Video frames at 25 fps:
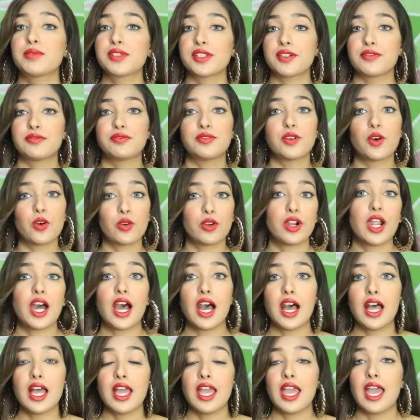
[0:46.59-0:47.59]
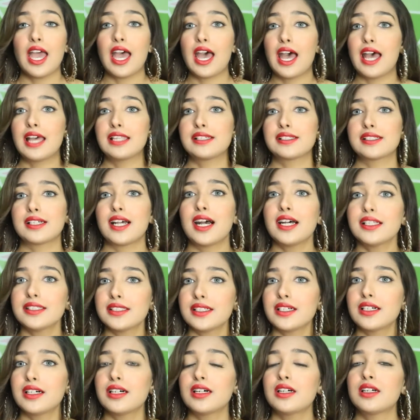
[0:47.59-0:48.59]
Sephora and
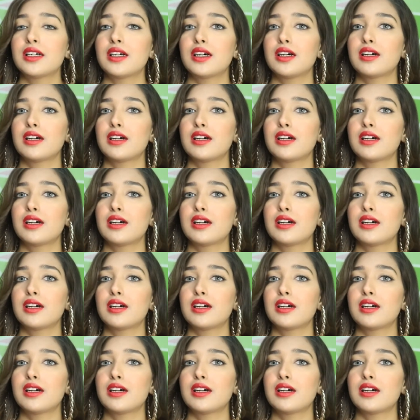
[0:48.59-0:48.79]
other